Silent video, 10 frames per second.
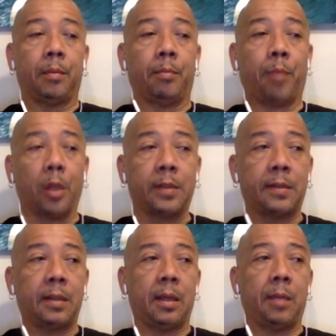But
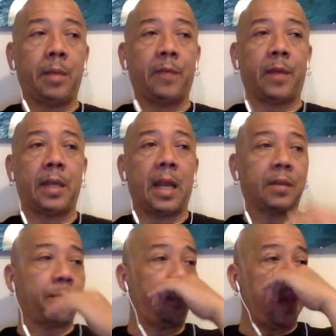him never did
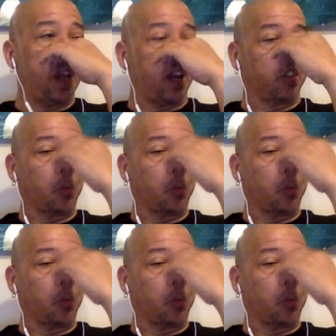as big as